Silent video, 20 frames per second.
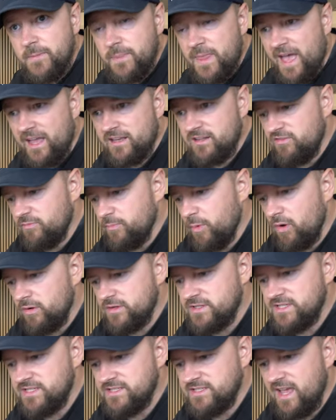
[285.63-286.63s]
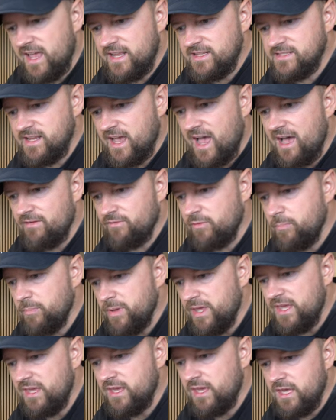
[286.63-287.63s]
Active boxes tend to have a
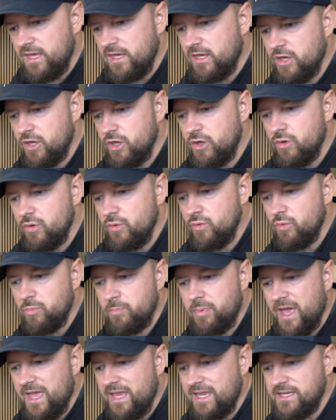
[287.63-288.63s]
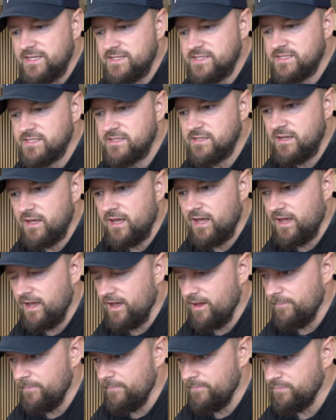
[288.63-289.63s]
PQ based
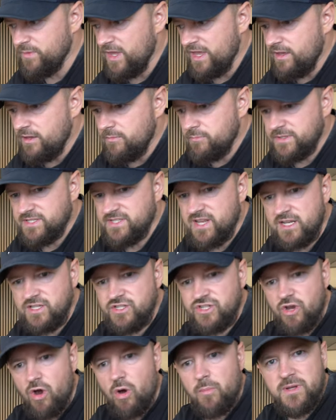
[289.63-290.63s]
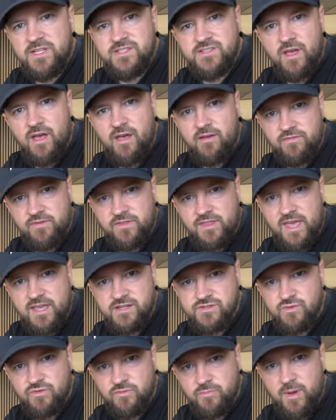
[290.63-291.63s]
potentiometer for their
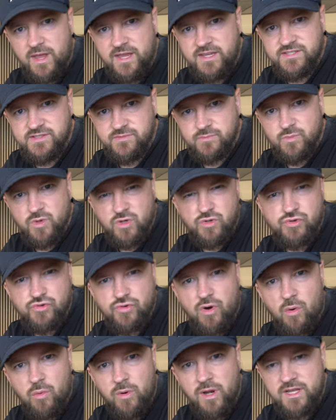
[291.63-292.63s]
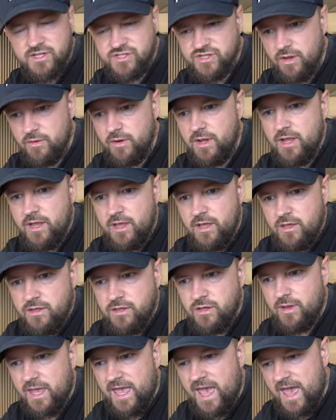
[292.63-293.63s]
sort of bass controller, so
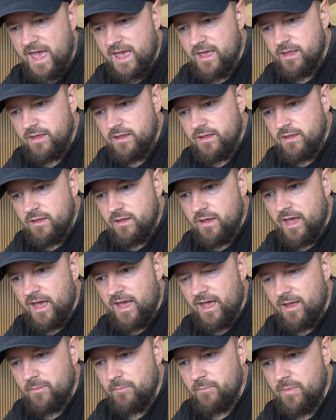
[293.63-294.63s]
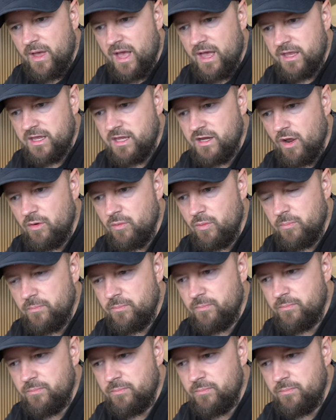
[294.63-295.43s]
you get, you know,